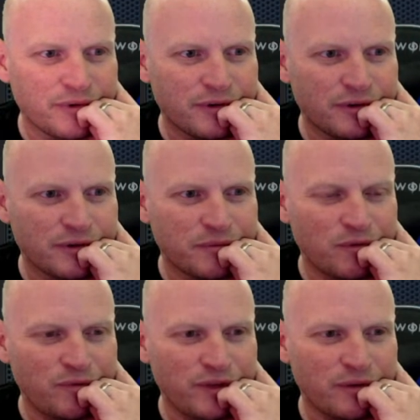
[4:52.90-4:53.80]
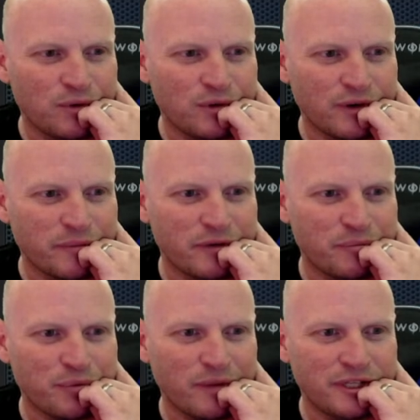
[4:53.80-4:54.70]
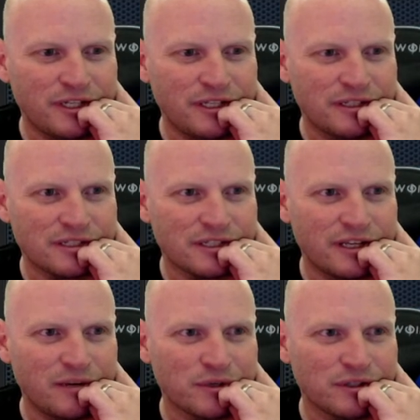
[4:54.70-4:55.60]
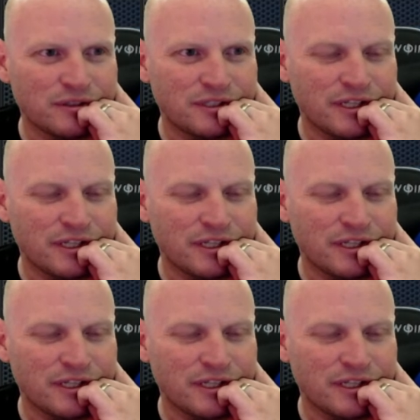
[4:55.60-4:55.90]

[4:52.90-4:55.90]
Um, hopefully I won't, I'm going to probably need this camera